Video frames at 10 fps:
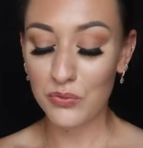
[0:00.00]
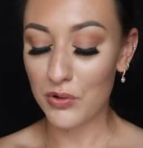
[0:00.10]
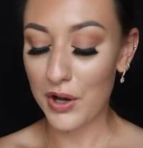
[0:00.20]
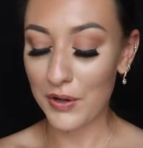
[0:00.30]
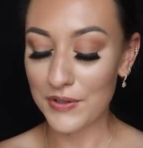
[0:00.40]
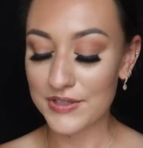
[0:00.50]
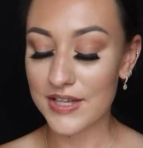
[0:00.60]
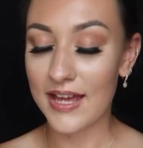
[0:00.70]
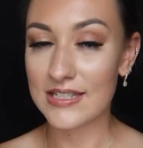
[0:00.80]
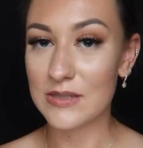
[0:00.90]
rose
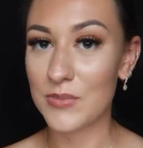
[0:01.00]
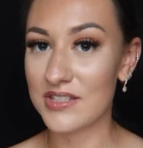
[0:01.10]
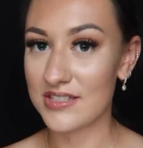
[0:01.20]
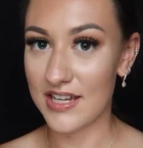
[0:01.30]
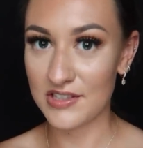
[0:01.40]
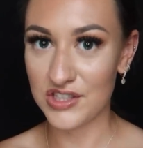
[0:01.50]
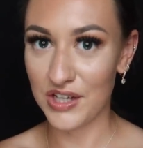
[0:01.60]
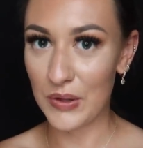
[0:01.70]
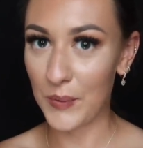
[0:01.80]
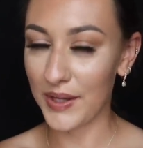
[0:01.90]
and
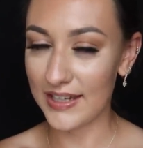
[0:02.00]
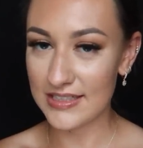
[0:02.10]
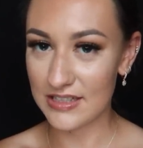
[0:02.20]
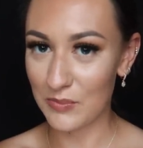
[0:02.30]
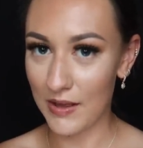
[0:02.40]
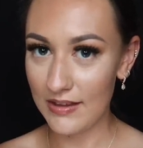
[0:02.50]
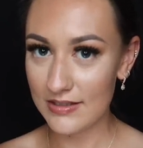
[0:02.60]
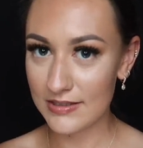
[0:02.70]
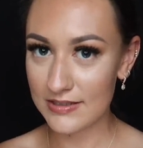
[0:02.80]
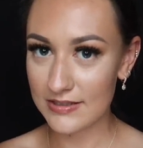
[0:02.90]
pistachio eaten
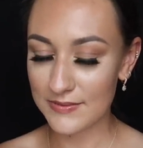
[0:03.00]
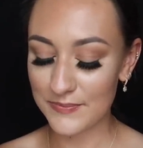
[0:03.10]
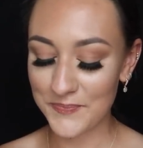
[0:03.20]
mess.